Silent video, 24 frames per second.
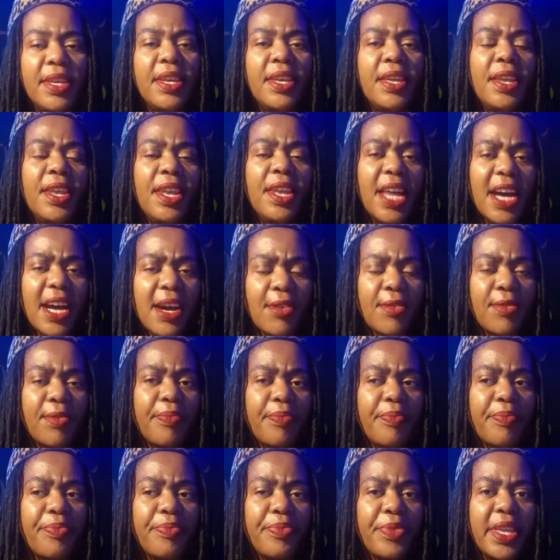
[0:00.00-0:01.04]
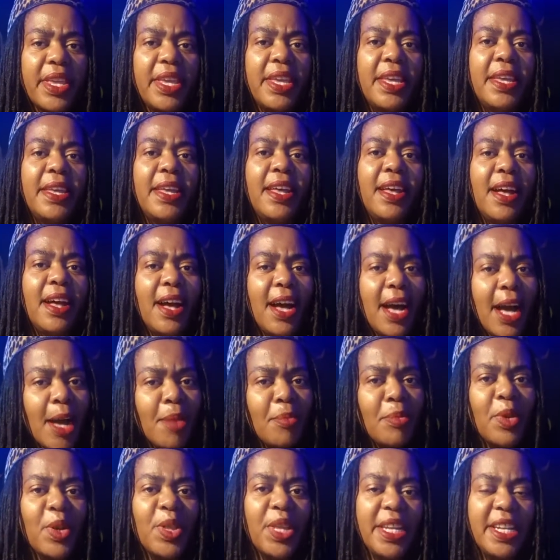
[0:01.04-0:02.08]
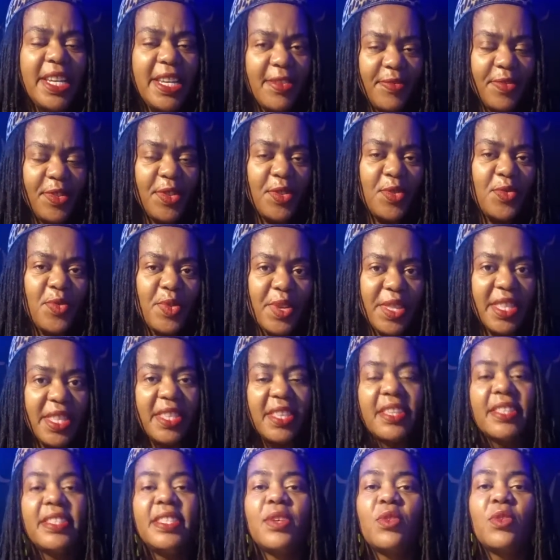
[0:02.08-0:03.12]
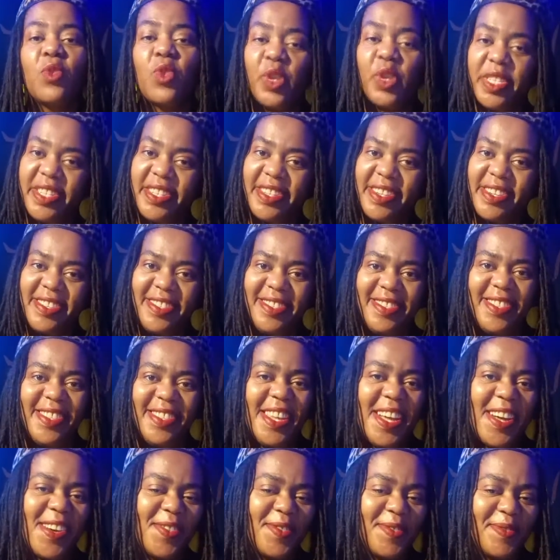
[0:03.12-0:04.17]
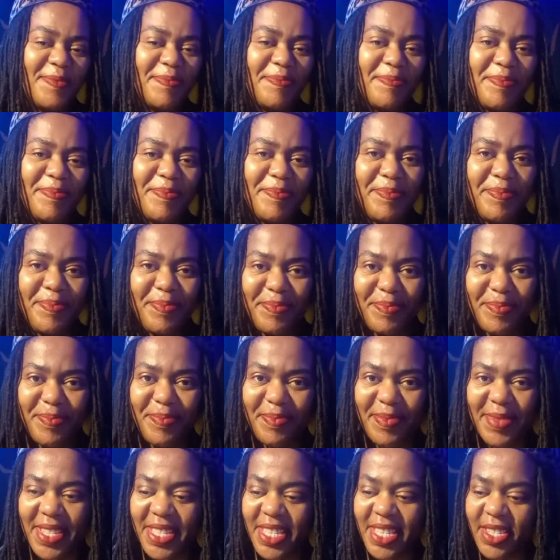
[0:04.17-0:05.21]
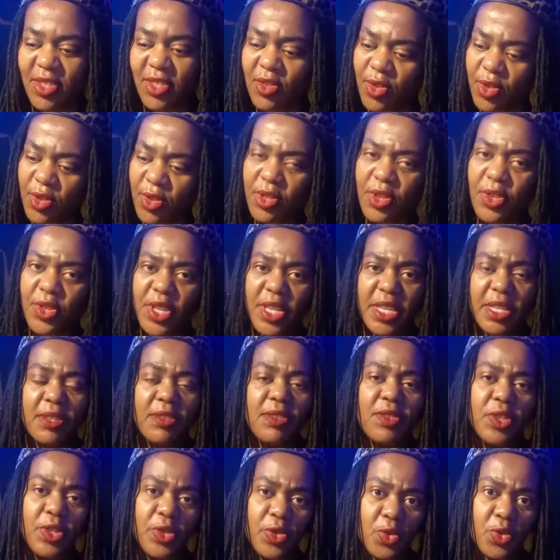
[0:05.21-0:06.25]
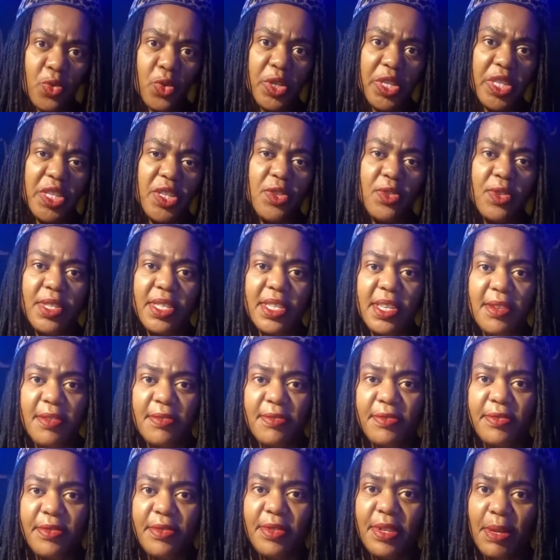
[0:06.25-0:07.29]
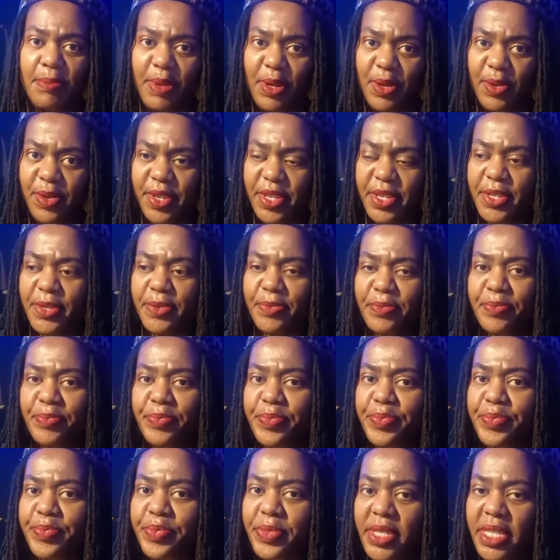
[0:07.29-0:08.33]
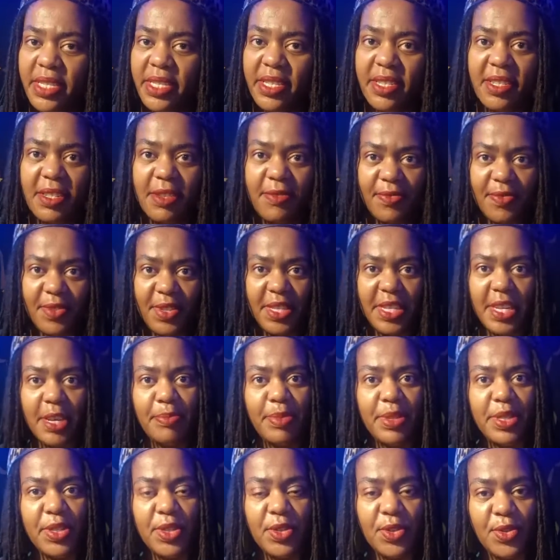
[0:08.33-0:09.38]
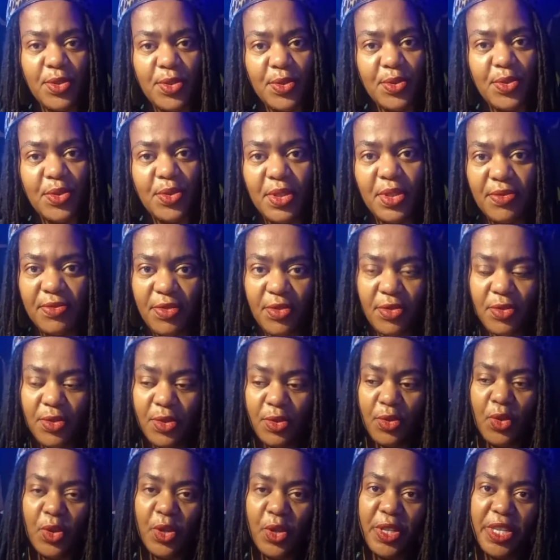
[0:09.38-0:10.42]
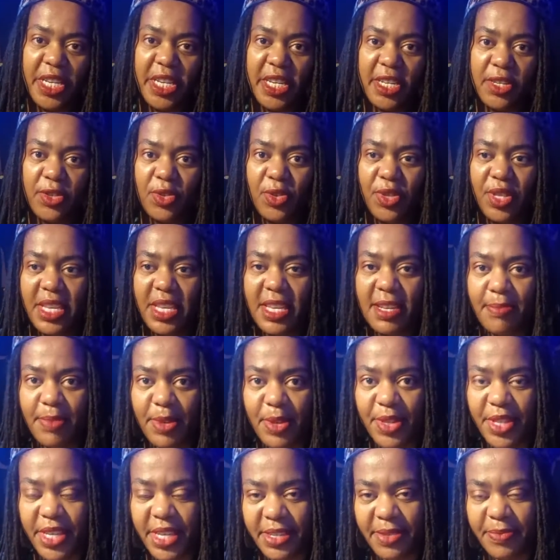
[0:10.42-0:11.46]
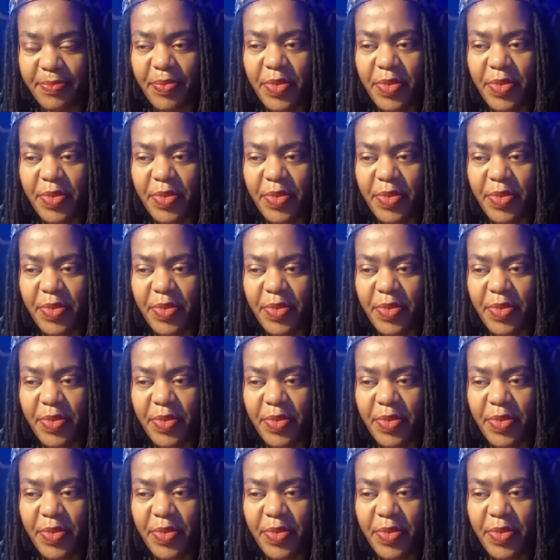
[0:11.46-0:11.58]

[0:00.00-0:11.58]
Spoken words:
Now, I'm going to leave you with the questions now that you think you need to question yourself about it. As in, if it happens to you, you're there to think about that.